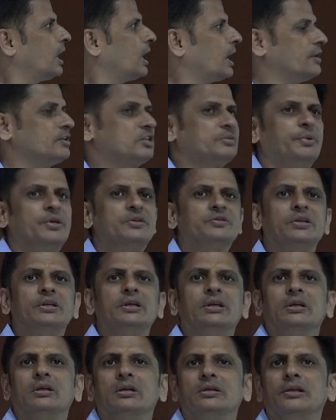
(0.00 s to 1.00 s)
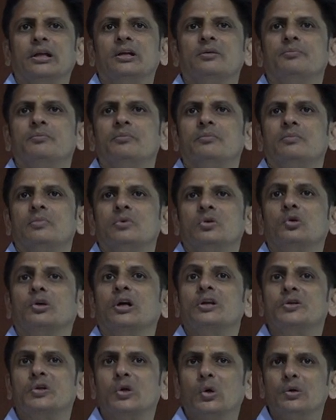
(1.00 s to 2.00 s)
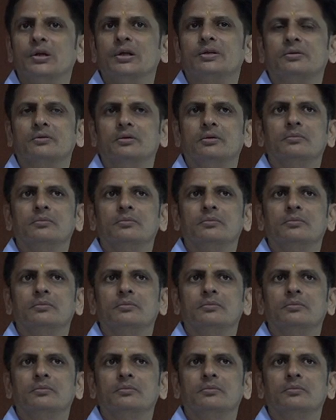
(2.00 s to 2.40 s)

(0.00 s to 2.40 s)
and especially then to control it.